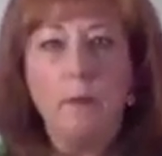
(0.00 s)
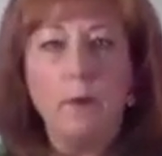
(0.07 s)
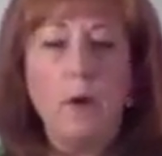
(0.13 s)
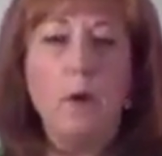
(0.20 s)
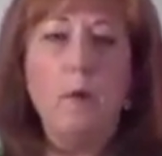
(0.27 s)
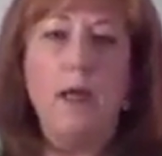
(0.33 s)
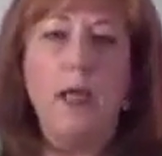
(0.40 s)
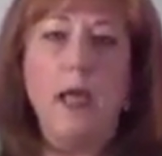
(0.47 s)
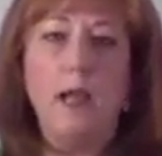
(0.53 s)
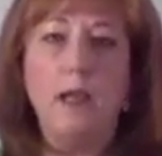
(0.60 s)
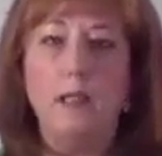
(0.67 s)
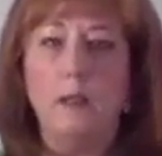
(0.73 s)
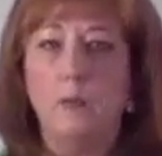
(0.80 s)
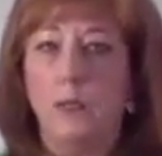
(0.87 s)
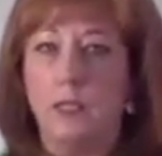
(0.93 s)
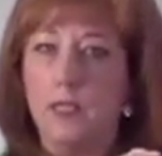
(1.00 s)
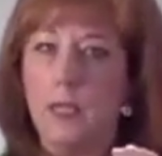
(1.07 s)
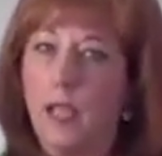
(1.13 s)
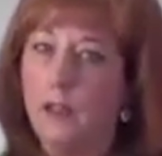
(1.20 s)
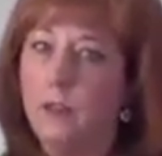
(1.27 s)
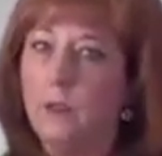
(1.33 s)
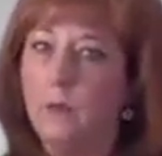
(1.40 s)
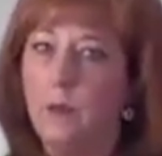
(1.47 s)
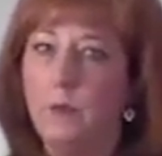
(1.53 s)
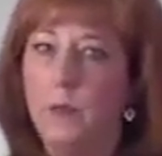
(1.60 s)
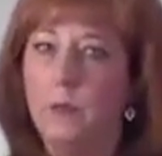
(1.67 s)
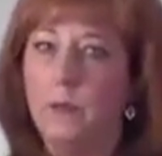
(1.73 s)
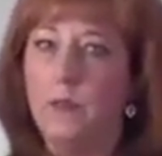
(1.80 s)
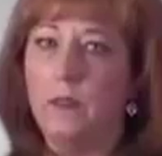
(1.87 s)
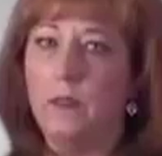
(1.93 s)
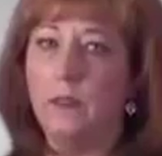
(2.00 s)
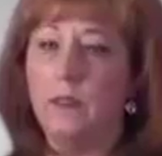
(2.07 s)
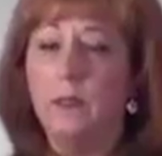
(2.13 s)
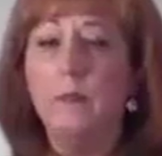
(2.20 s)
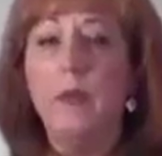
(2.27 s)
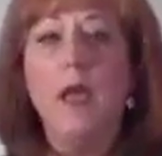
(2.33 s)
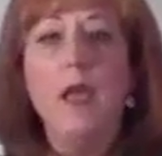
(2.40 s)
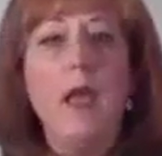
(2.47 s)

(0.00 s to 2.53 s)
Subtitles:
Probiotics protect your immune system,